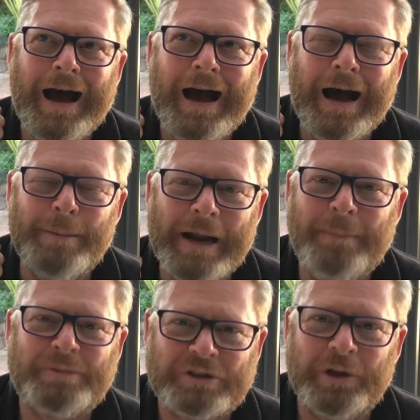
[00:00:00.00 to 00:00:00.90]
I'm an
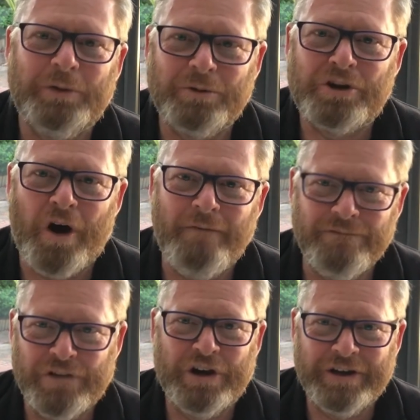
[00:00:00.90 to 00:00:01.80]
absolute
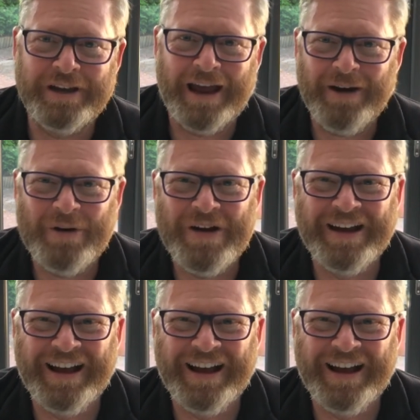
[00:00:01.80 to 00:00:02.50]
convert now.